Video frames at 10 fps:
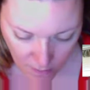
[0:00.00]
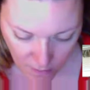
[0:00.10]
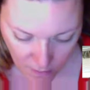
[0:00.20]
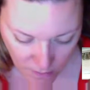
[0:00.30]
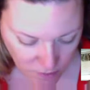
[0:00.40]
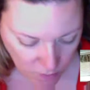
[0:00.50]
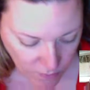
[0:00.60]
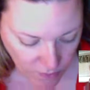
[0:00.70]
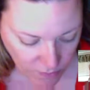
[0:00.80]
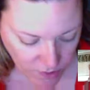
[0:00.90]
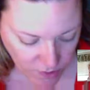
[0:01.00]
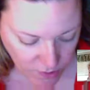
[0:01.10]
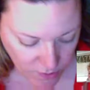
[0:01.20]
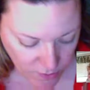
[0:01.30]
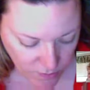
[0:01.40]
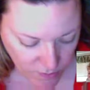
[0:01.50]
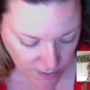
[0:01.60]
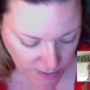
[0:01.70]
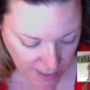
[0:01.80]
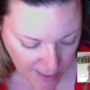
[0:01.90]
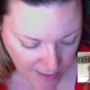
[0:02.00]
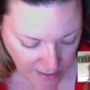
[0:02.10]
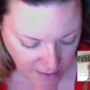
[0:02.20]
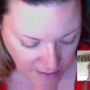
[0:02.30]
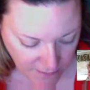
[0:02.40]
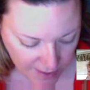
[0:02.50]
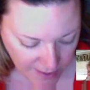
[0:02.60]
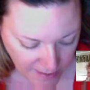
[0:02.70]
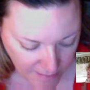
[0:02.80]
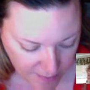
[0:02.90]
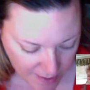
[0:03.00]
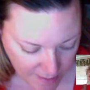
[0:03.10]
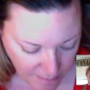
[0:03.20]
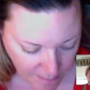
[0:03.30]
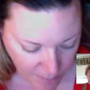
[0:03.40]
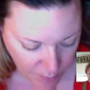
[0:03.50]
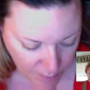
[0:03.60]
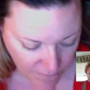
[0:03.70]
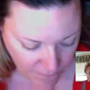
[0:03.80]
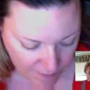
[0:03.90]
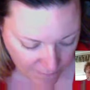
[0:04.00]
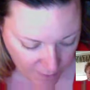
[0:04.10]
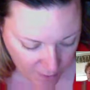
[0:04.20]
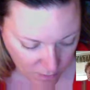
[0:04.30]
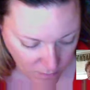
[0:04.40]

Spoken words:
so you would do 10 divided by 0.50.